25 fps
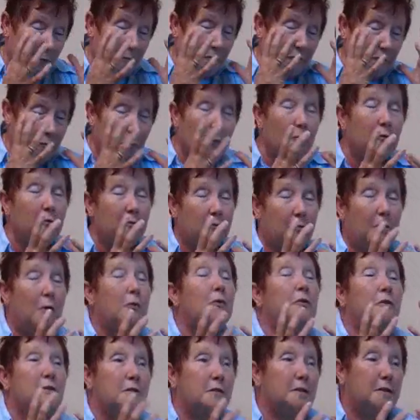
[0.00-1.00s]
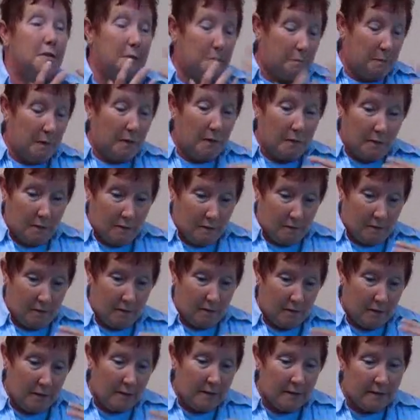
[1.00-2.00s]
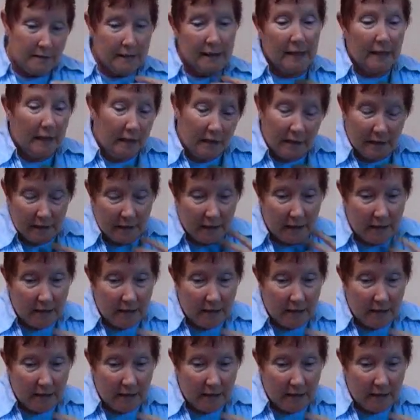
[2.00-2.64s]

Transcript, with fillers: my full focus has been this thing mm.